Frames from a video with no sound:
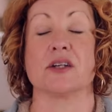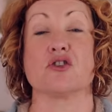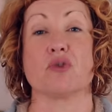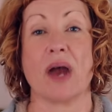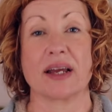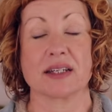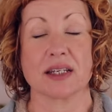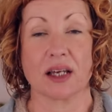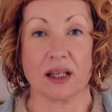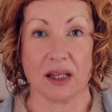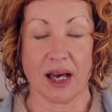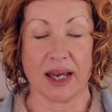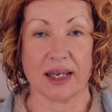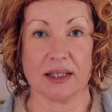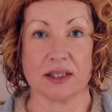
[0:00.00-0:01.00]
Attracting
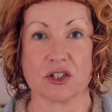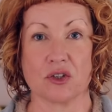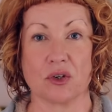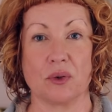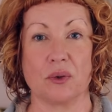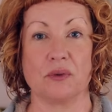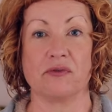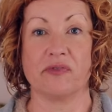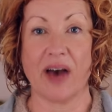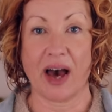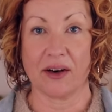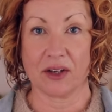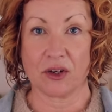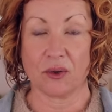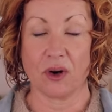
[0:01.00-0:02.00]
clients who
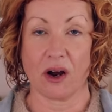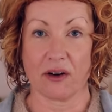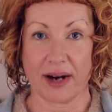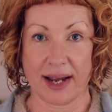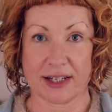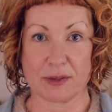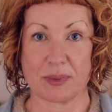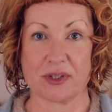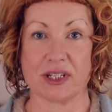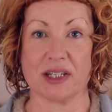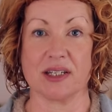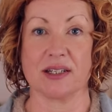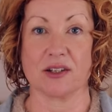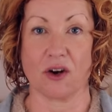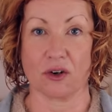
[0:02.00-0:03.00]
valued our
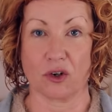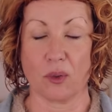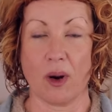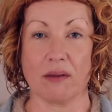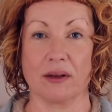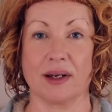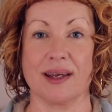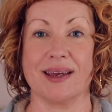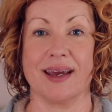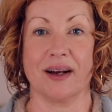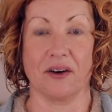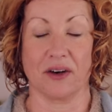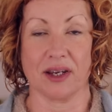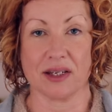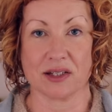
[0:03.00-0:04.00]
expertise, our quality, and
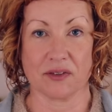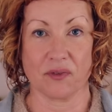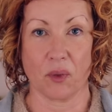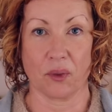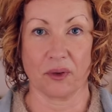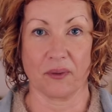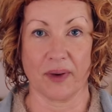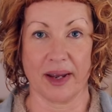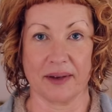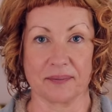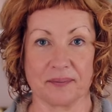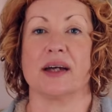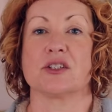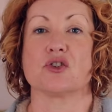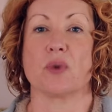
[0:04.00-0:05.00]
our ease of ordering.
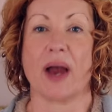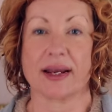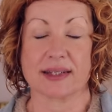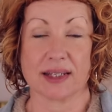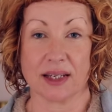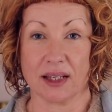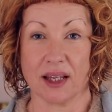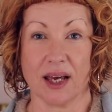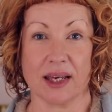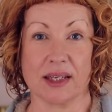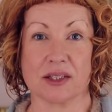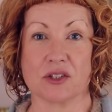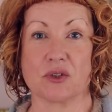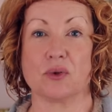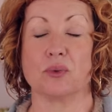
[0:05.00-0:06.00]
Attracting
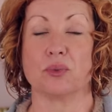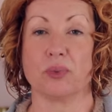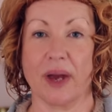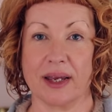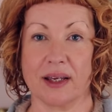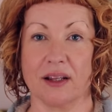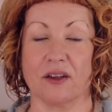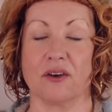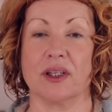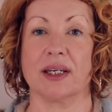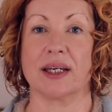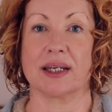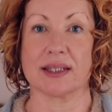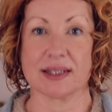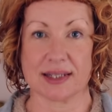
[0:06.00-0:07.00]
clients who regularly
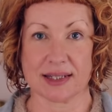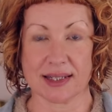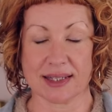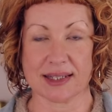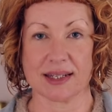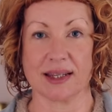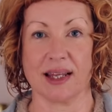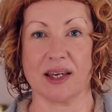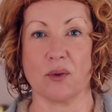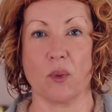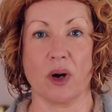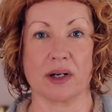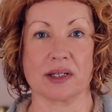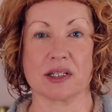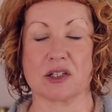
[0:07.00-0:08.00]
and consistently
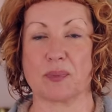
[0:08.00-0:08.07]
wanted to